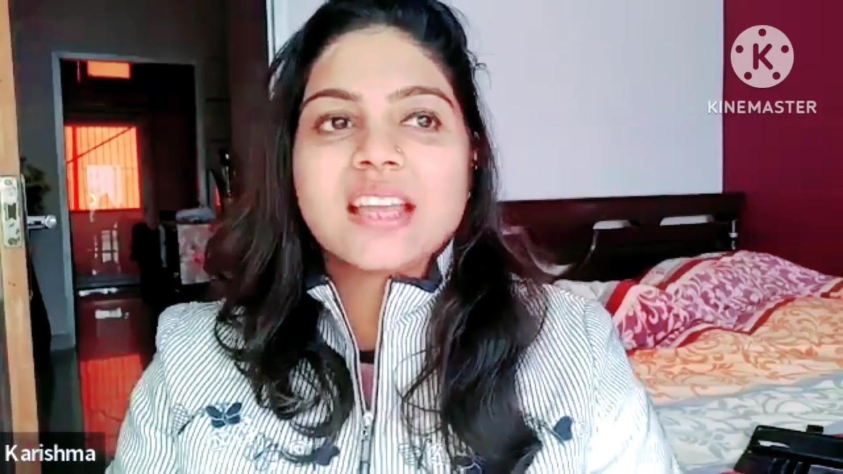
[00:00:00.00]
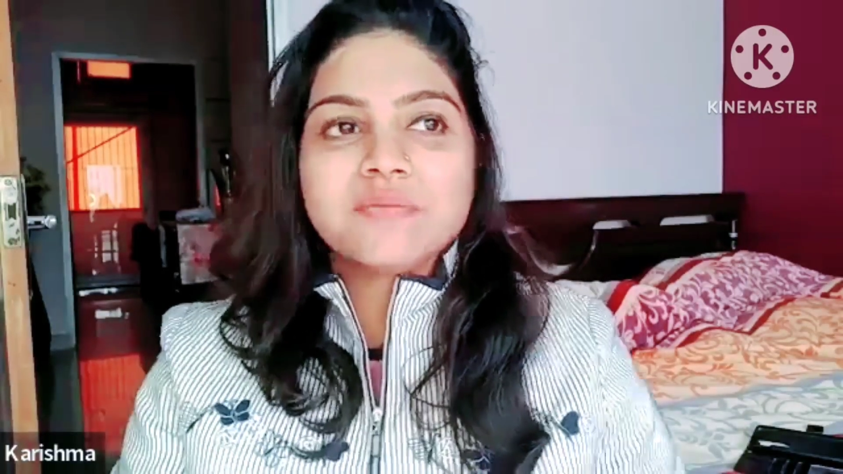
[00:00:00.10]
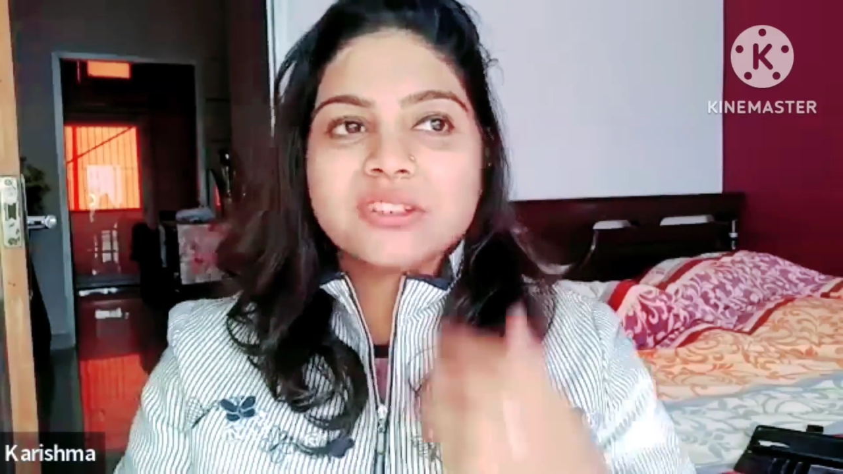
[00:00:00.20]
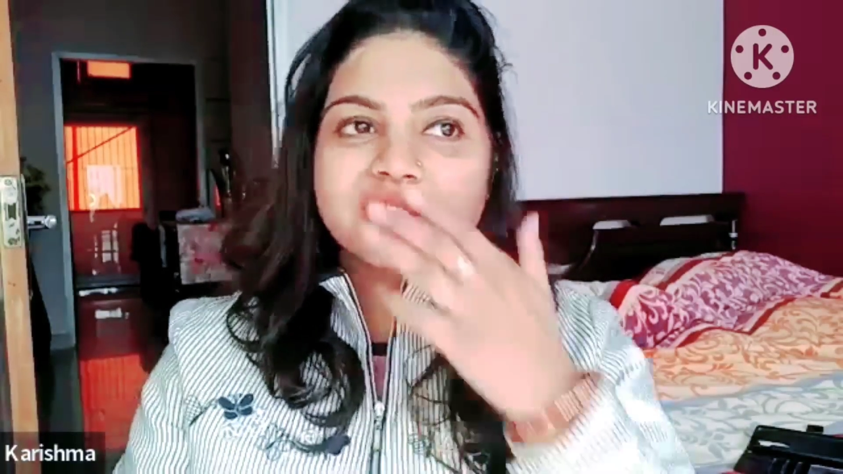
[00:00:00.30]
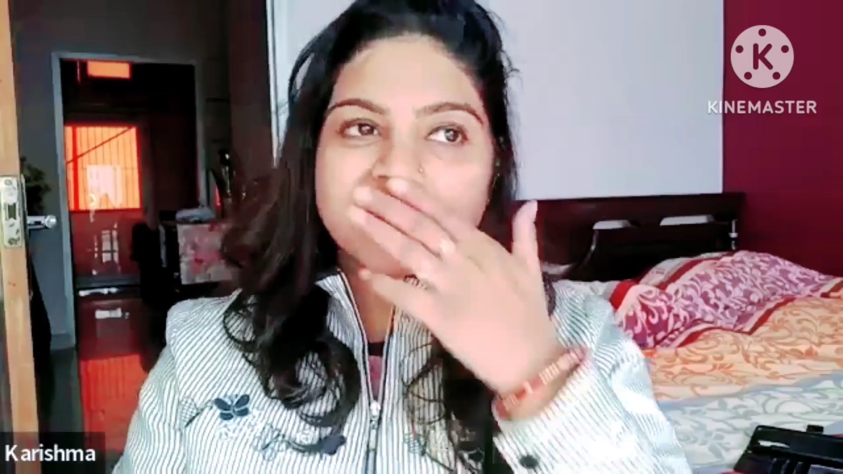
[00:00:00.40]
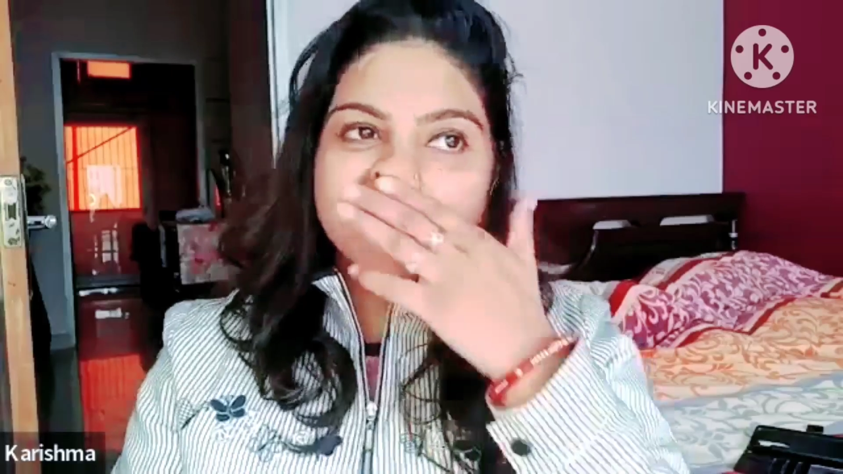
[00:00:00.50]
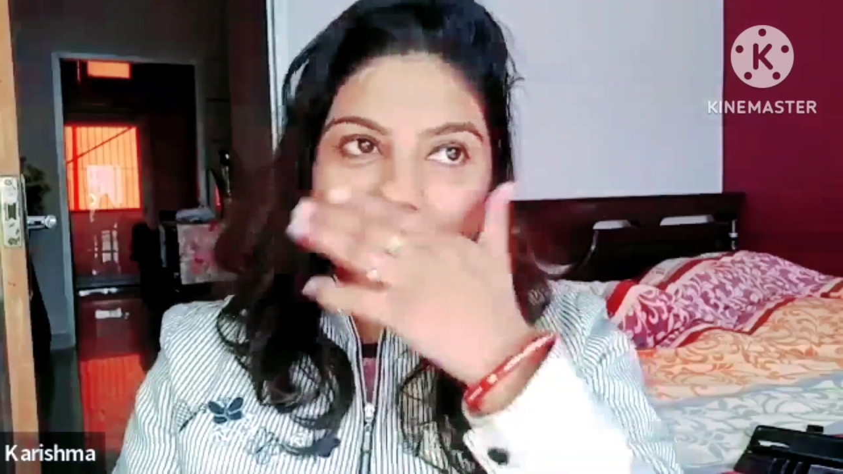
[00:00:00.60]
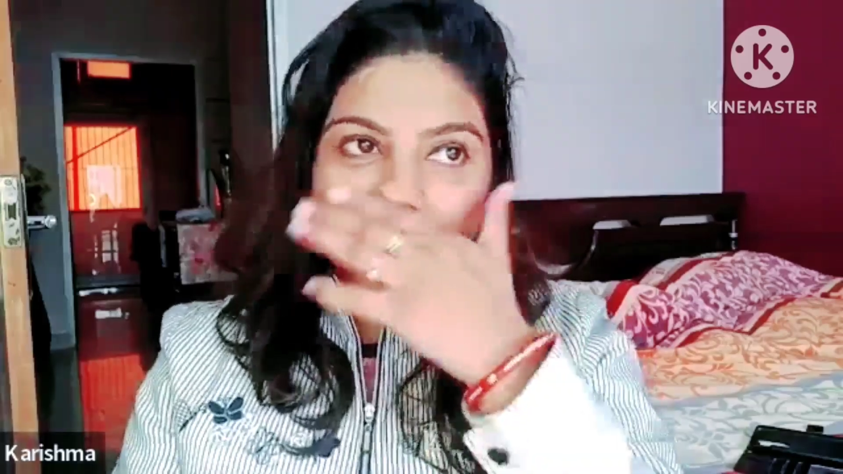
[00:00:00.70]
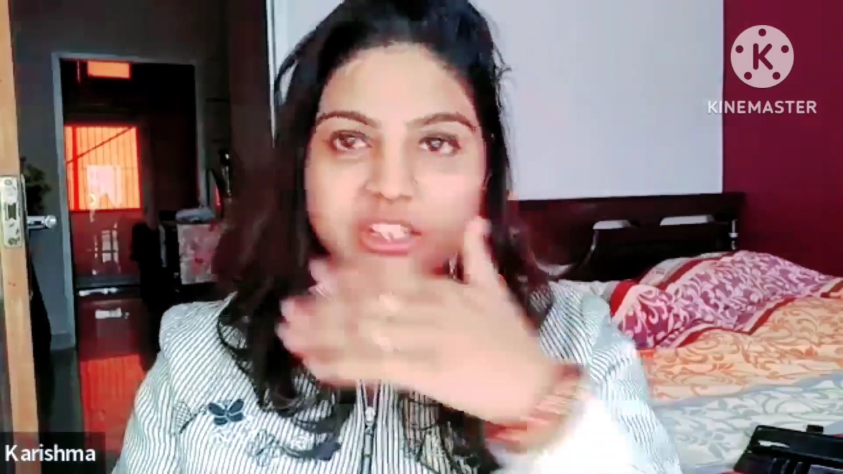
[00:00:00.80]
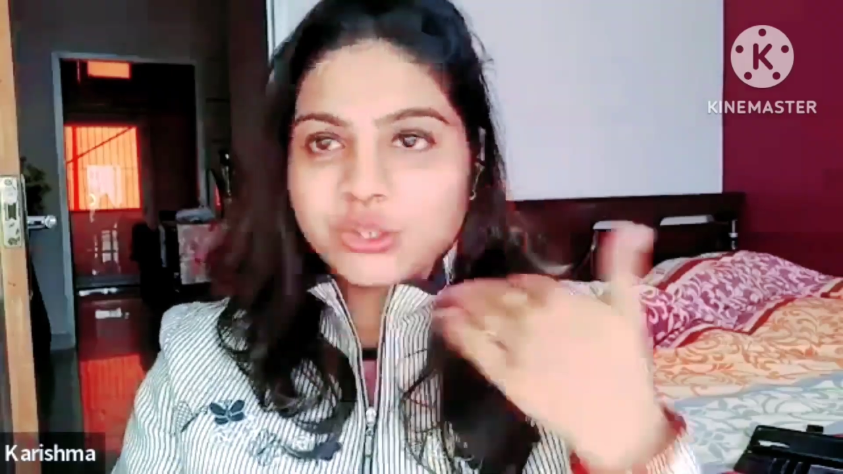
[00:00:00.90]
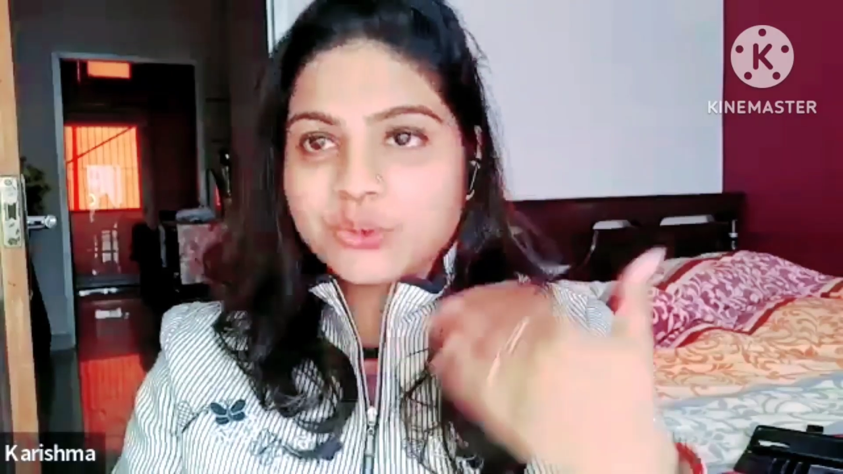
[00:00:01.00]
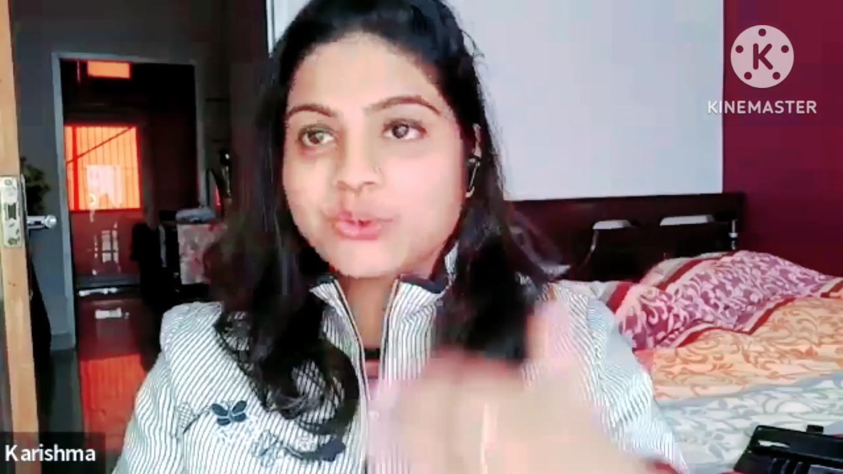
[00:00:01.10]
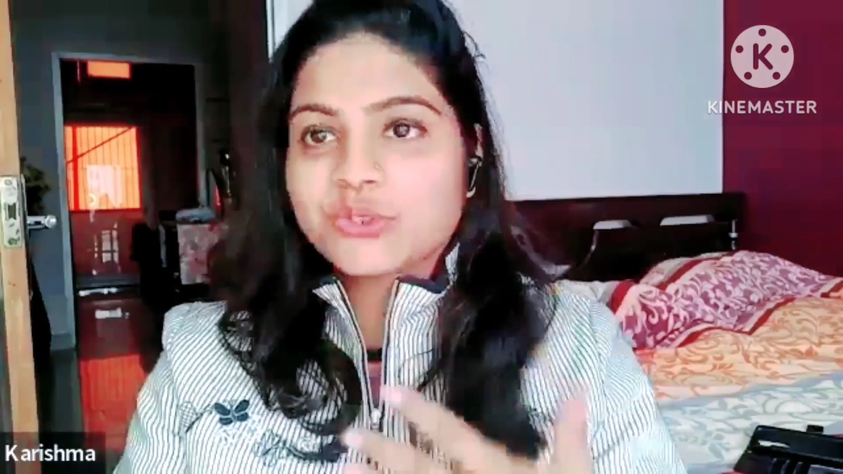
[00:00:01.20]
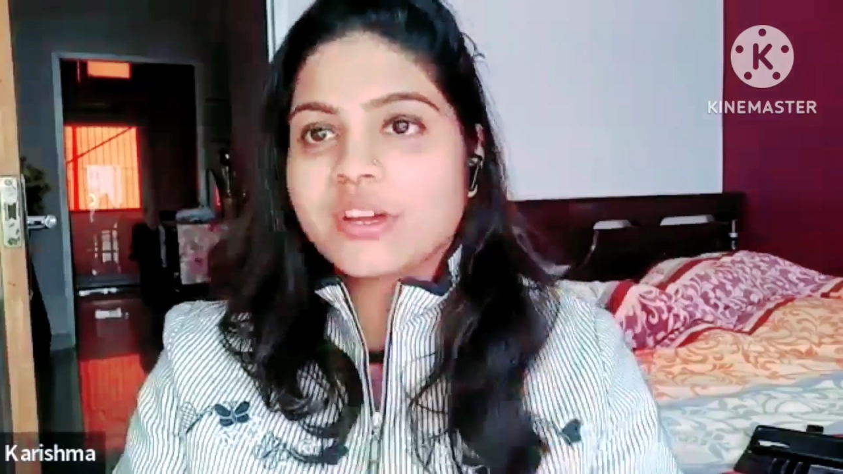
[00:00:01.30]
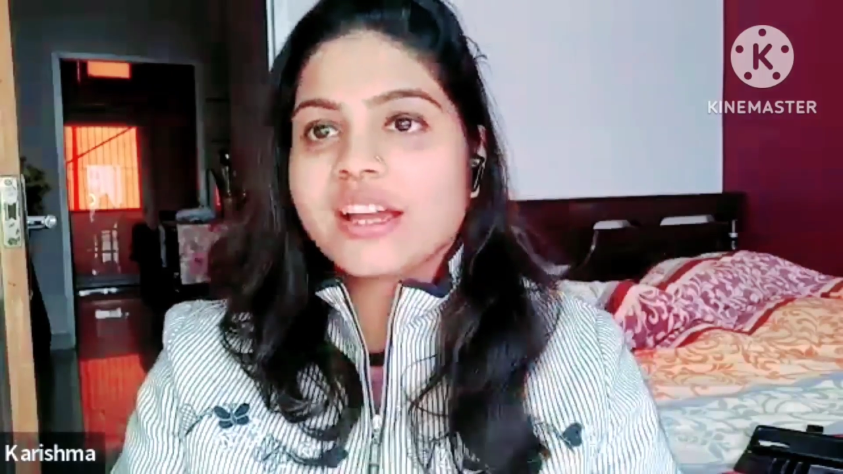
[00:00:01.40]
have been
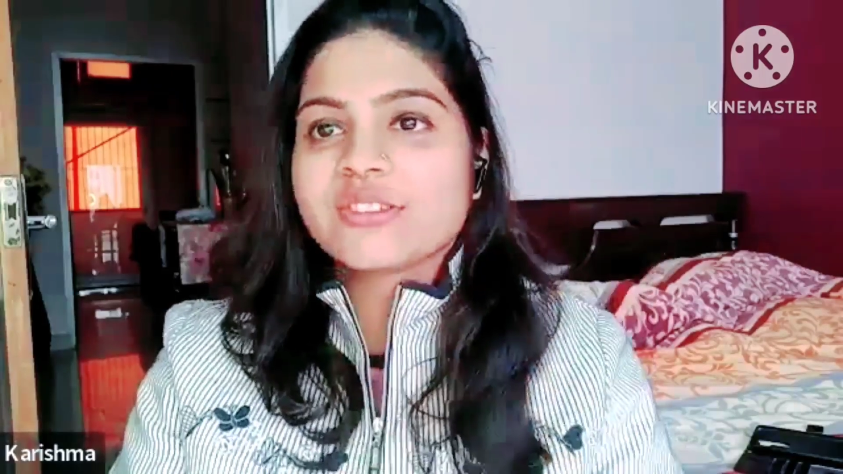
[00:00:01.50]
reduced